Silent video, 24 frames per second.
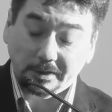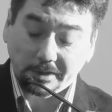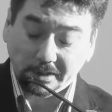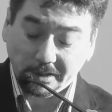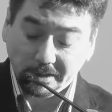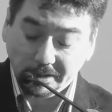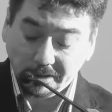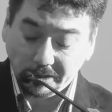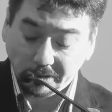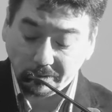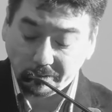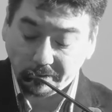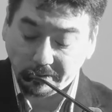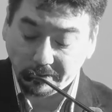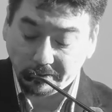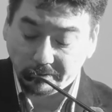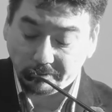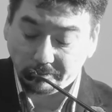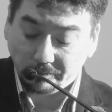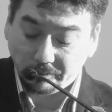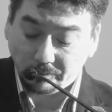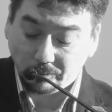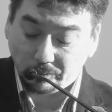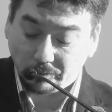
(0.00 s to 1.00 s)
Inuit
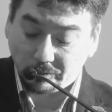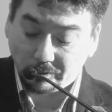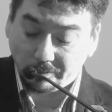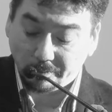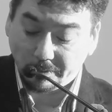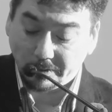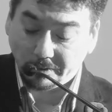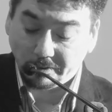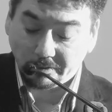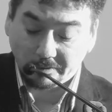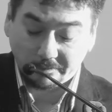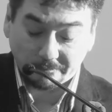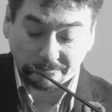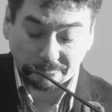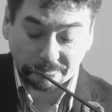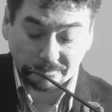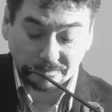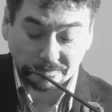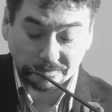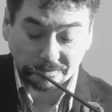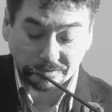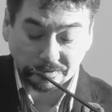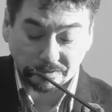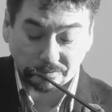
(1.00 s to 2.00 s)
were among the
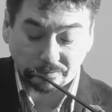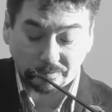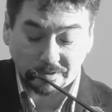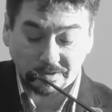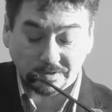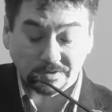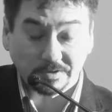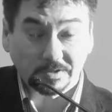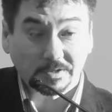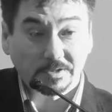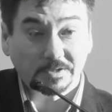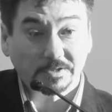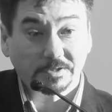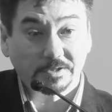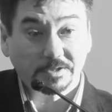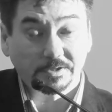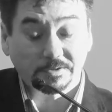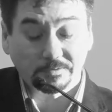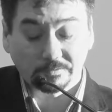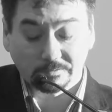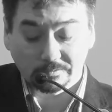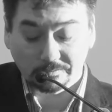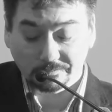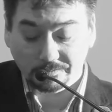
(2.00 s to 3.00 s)
first to raise the
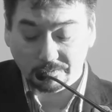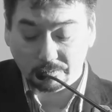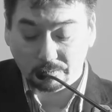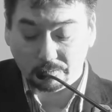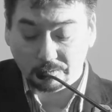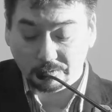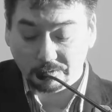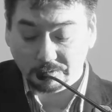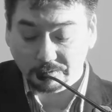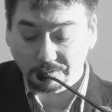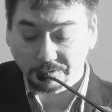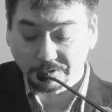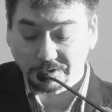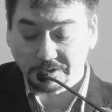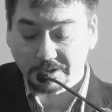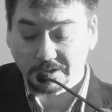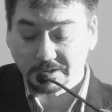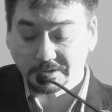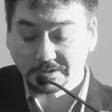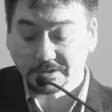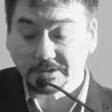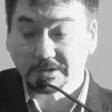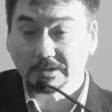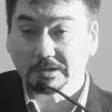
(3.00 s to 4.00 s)
issue of the world's
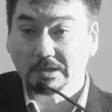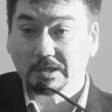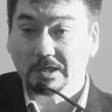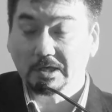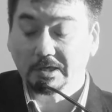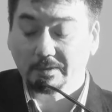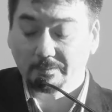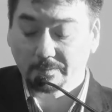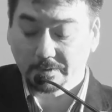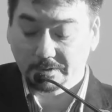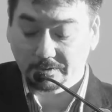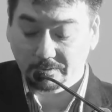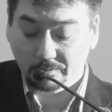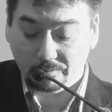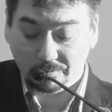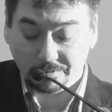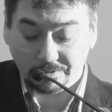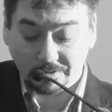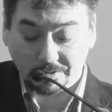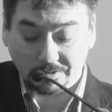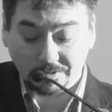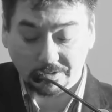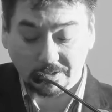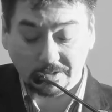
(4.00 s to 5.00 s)
changing climate with
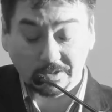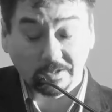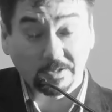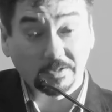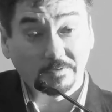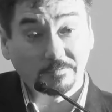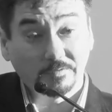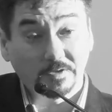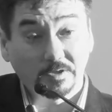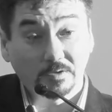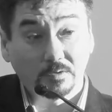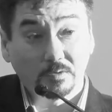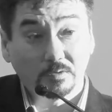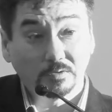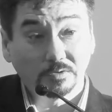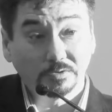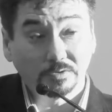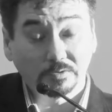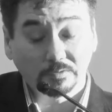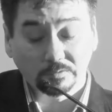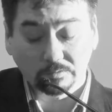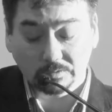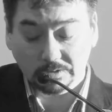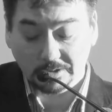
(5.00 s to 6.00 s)
the thinning of the
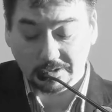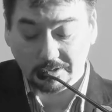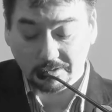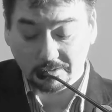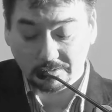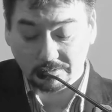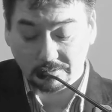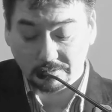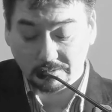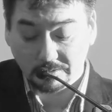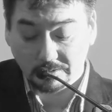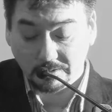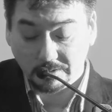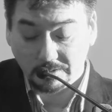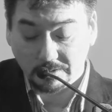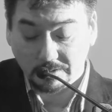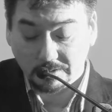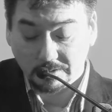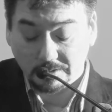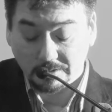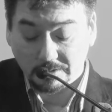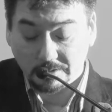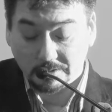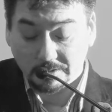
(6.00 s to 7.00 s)
ozone layer,
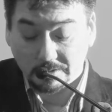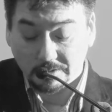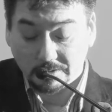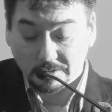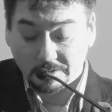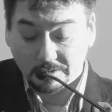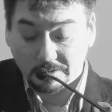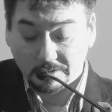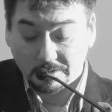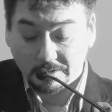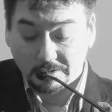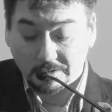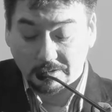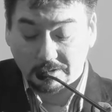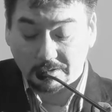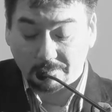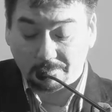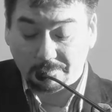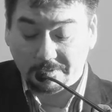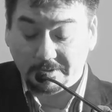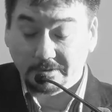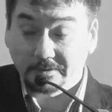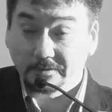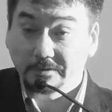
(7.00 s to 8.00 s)
an
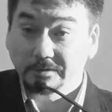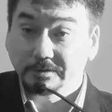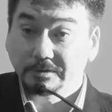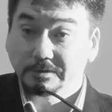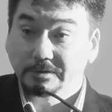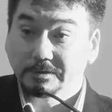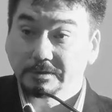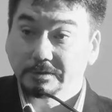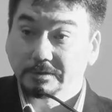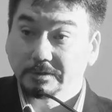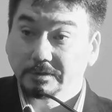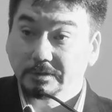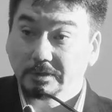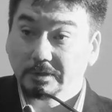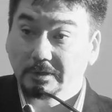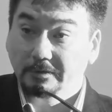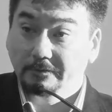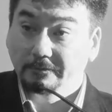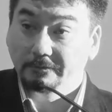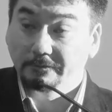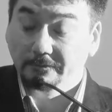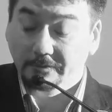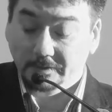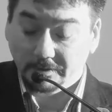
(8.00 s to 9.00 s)
appearance
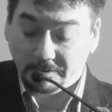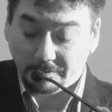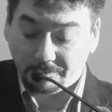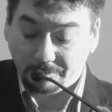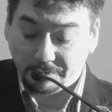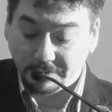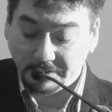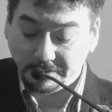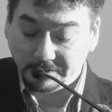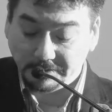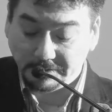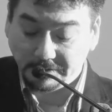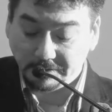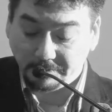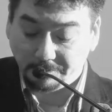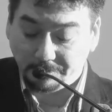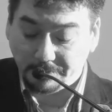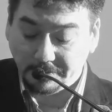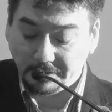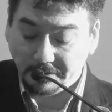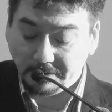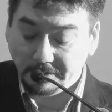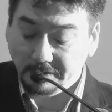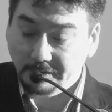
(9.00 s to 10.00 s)
of
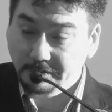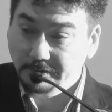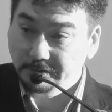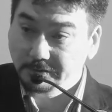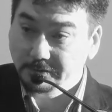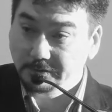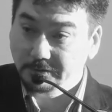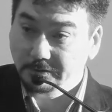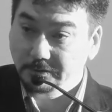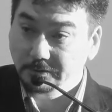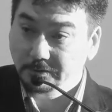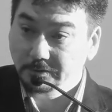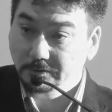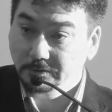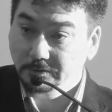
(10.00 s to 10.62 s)
PCBs